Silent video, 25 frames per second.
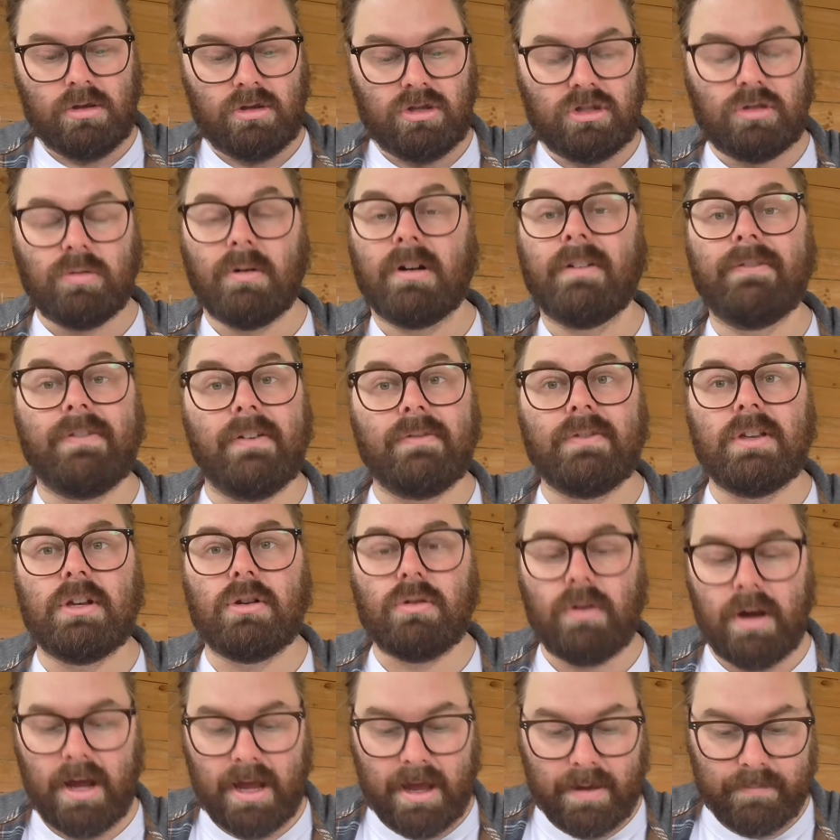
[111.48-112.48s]
250
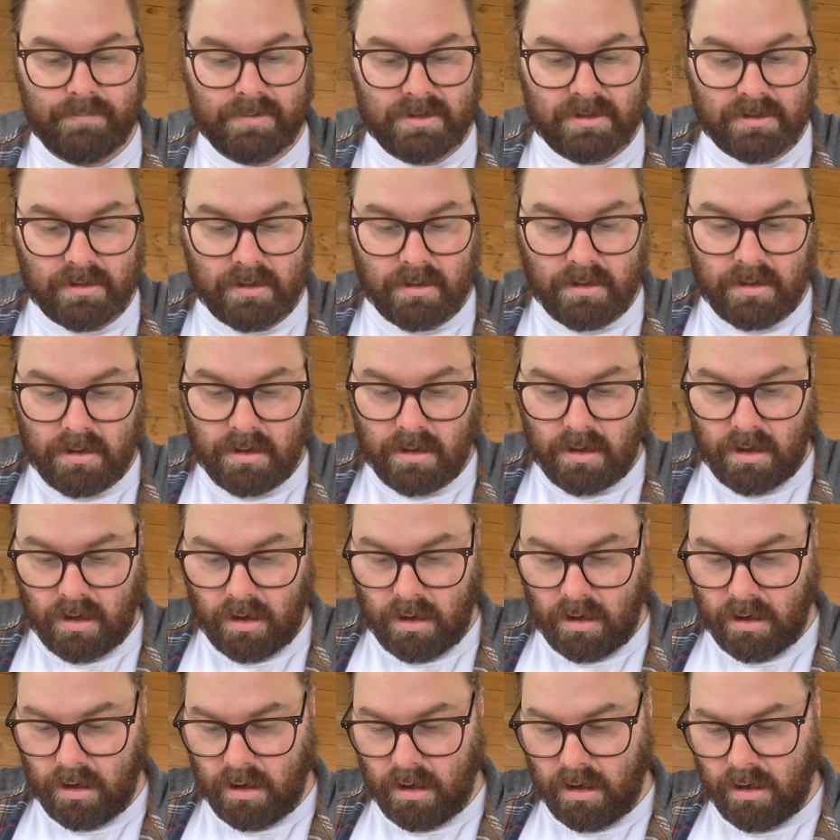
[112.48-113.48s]
grams
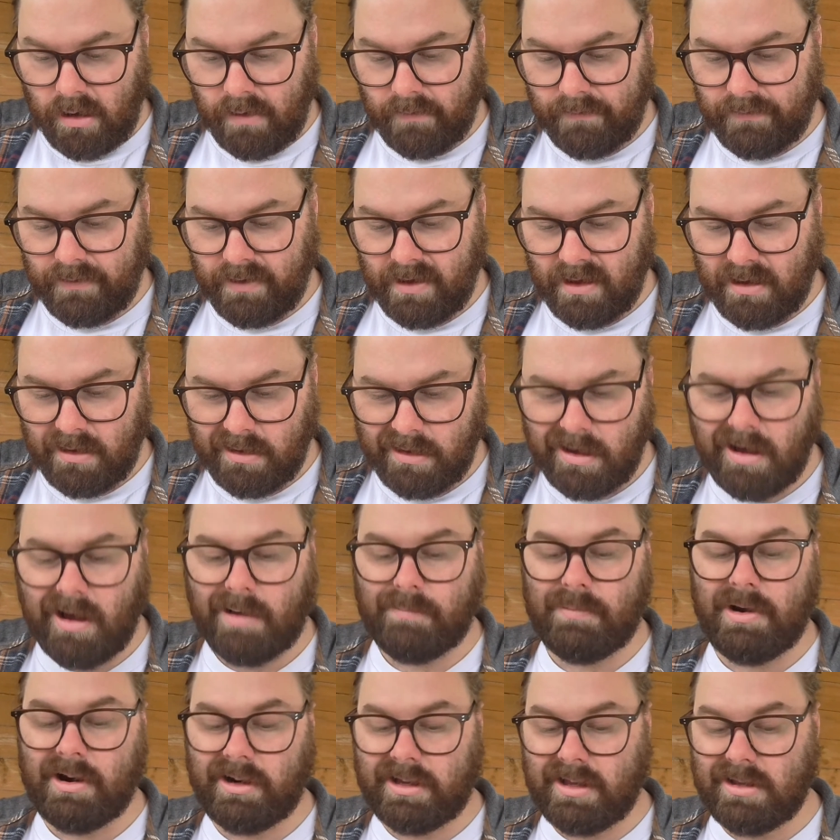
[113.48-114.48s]
of
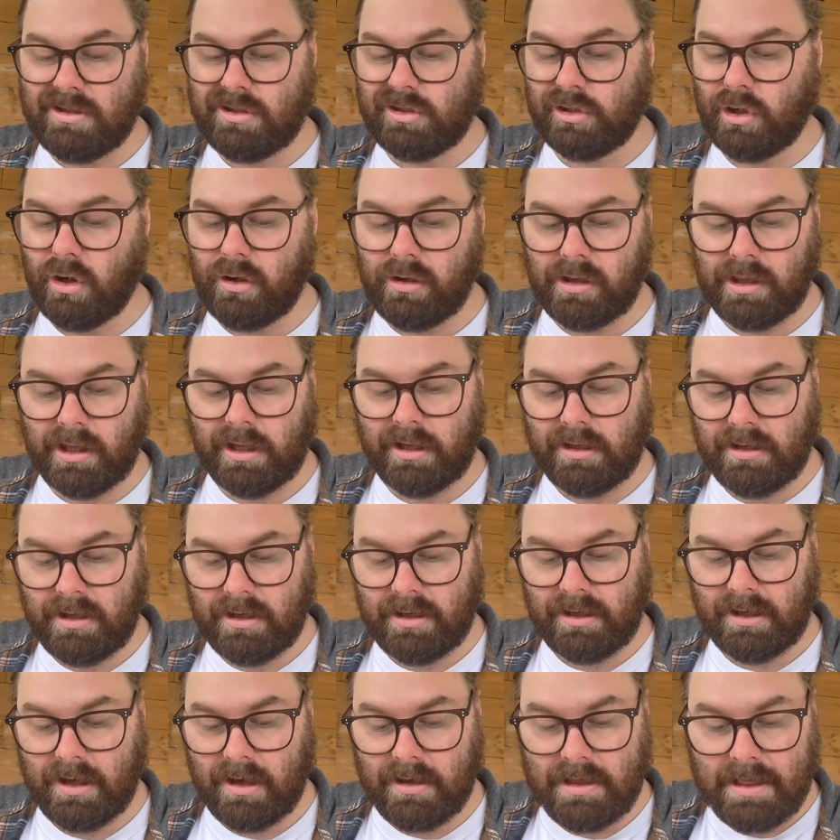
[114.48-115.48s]
American chocolate,
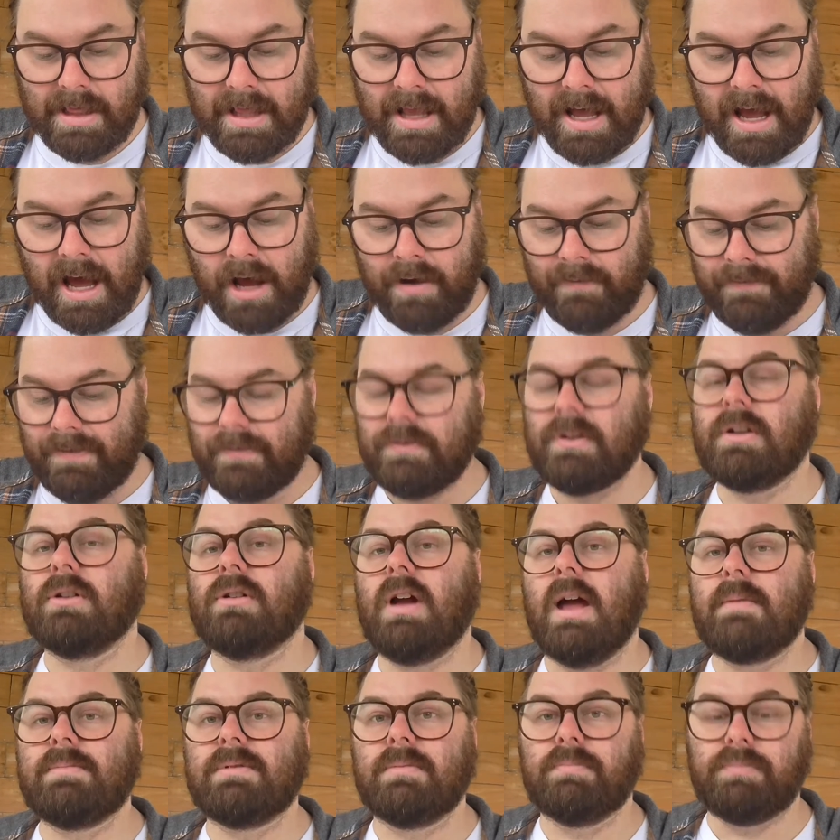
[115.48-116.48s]
there you go, 150
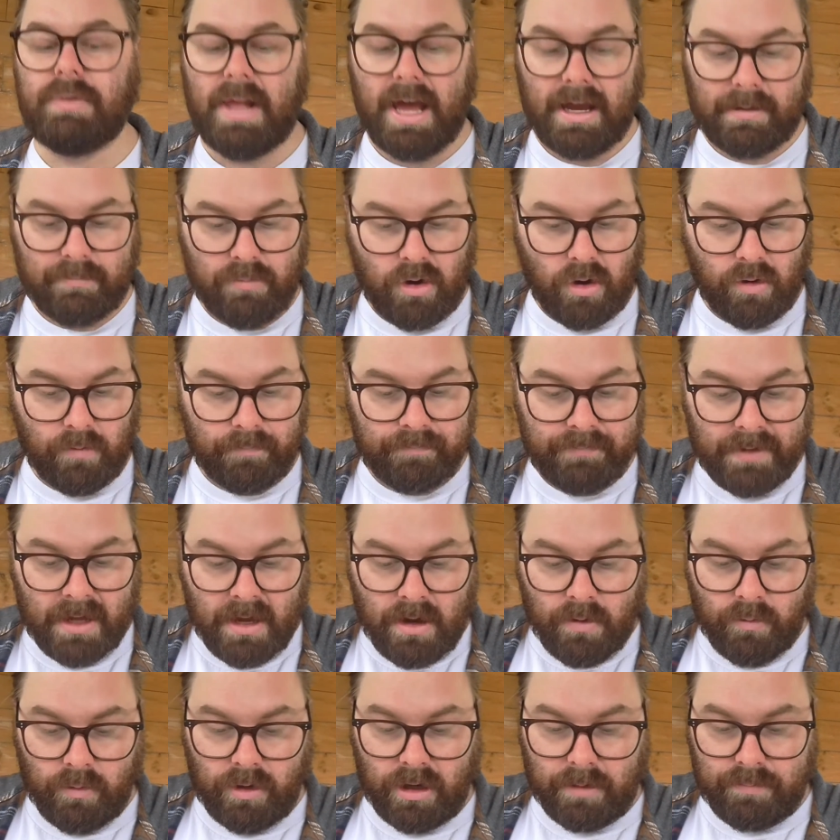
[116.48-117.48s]
grams of black malt.
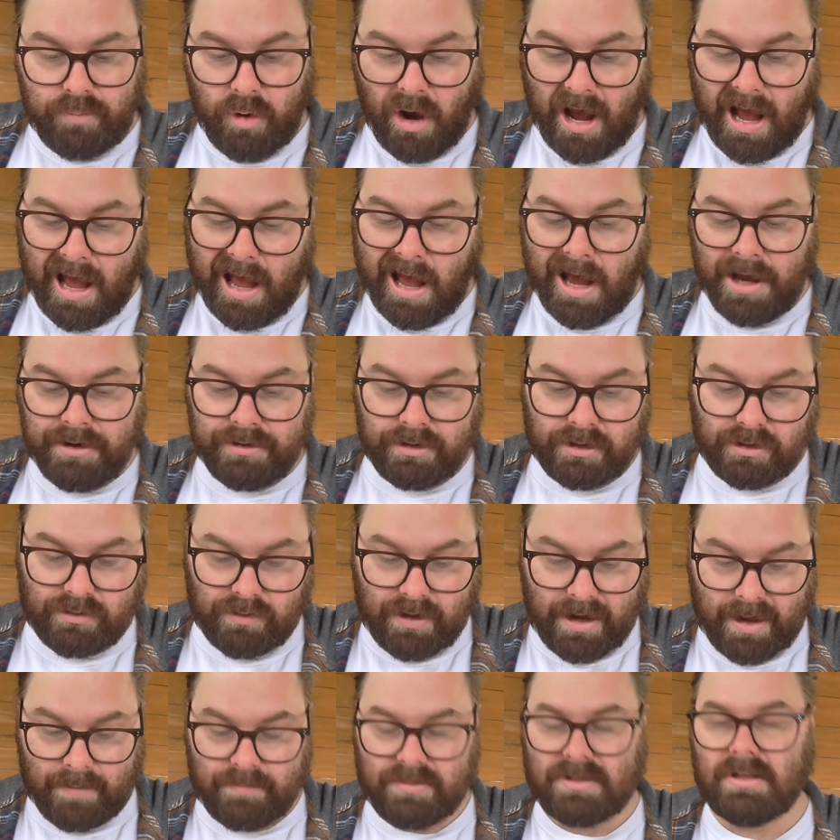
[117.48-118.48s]
We're going to put 100
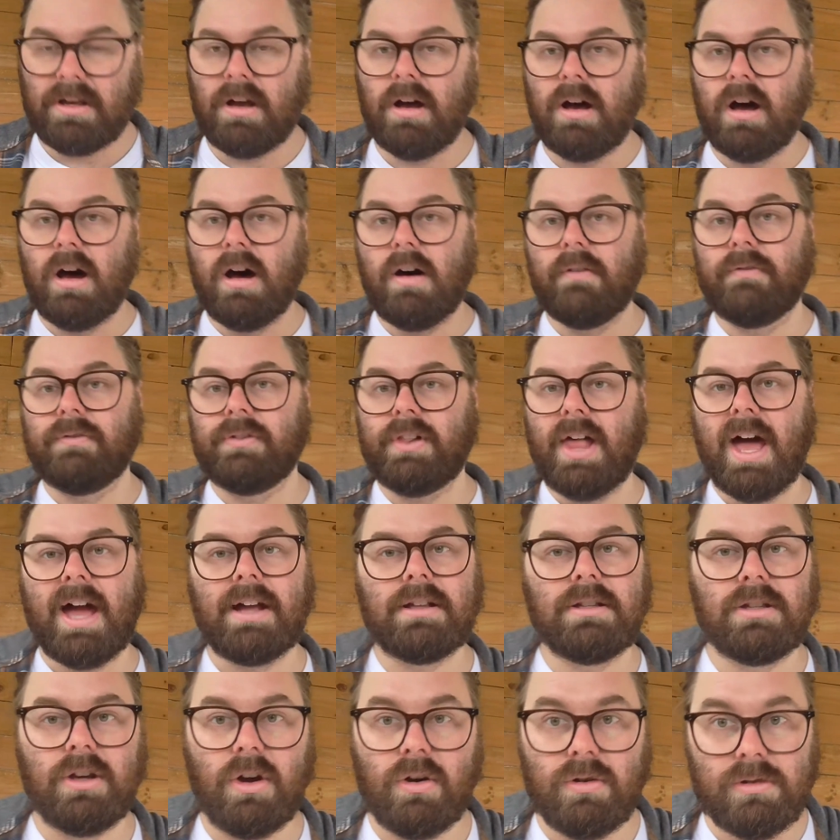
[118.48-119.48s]
grams of
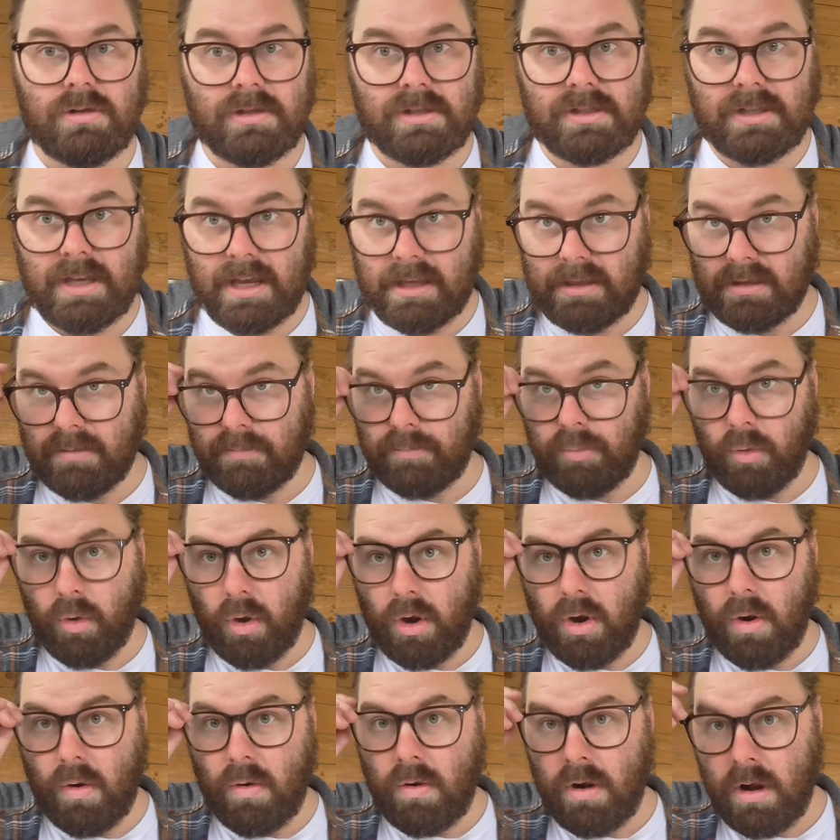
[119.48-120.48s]
lactose in the
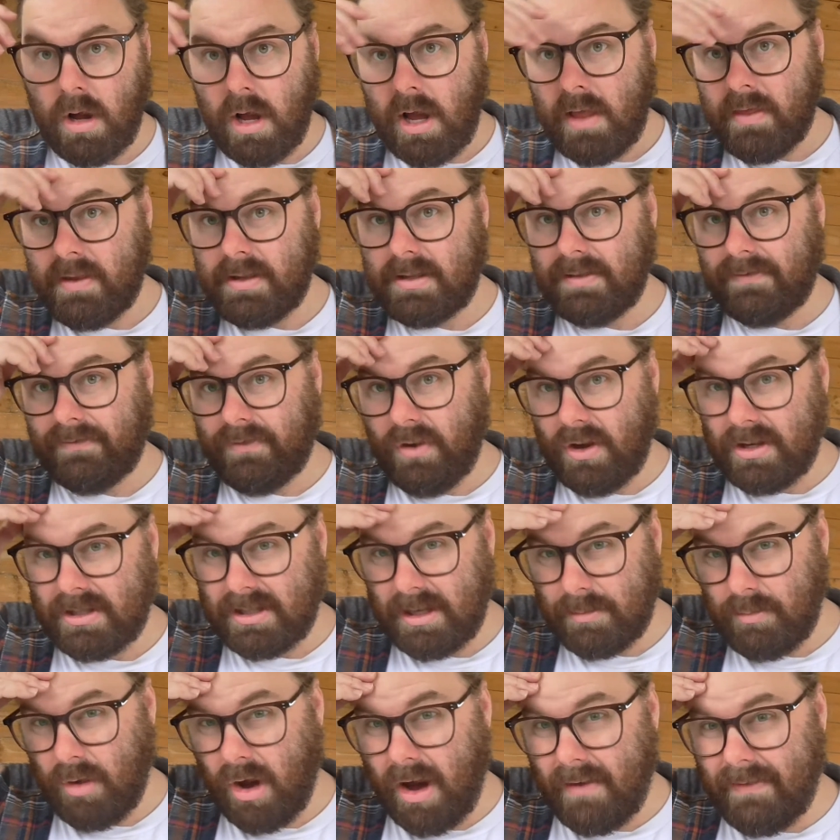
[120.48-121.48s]
boil. This is the first
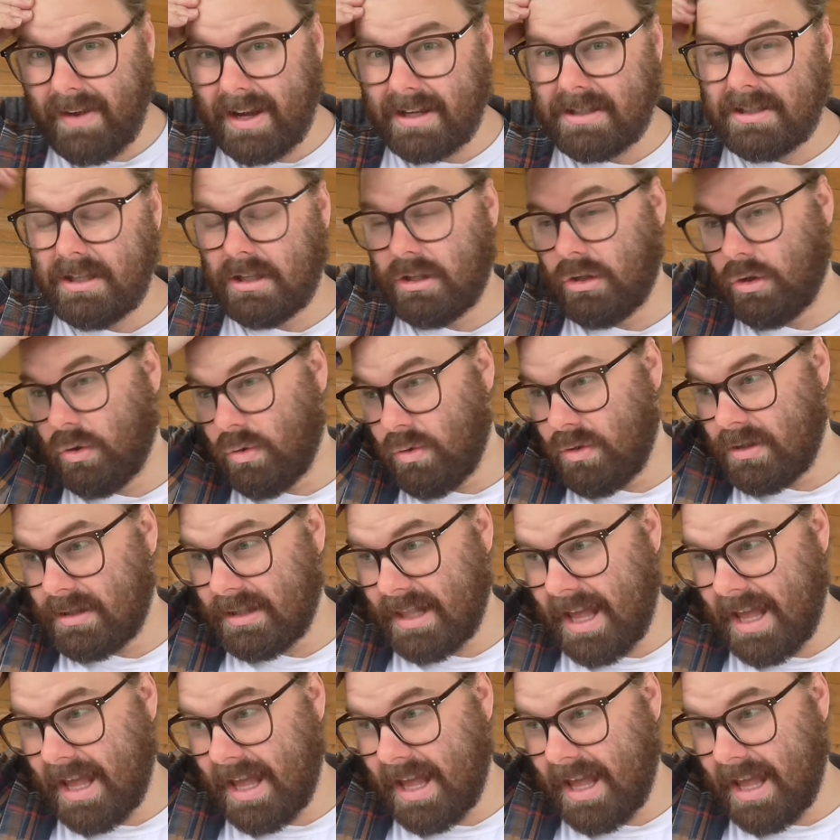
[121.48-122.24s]
time I've actually used